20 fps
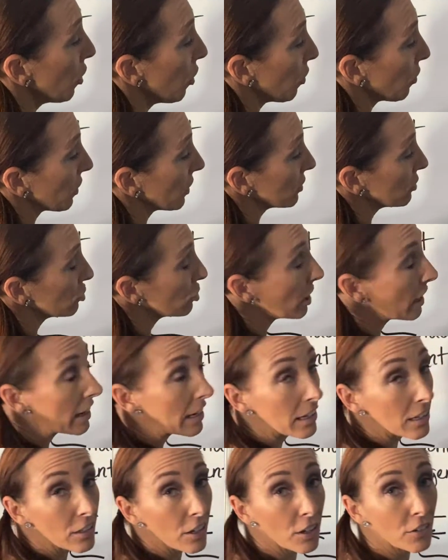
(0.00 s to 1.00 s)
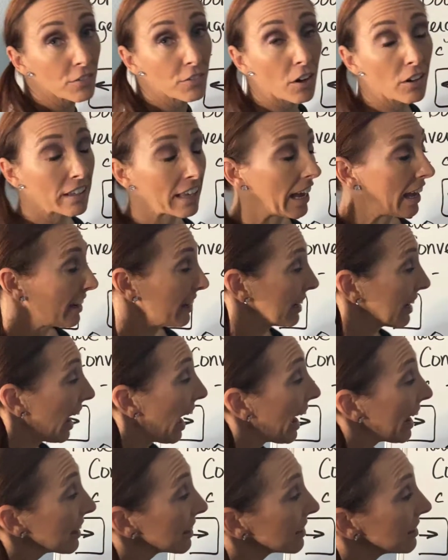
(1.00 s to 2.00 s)
or a chain of volcanic
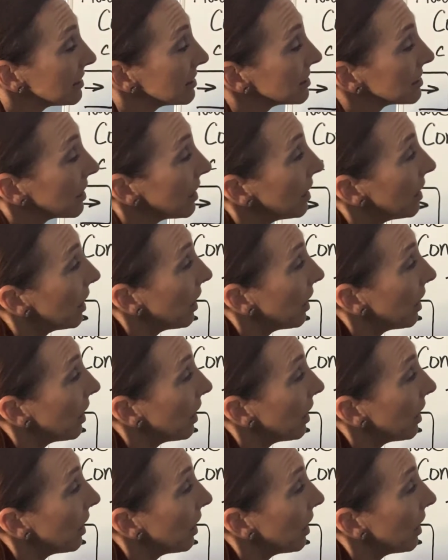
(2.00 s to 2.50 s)
islands,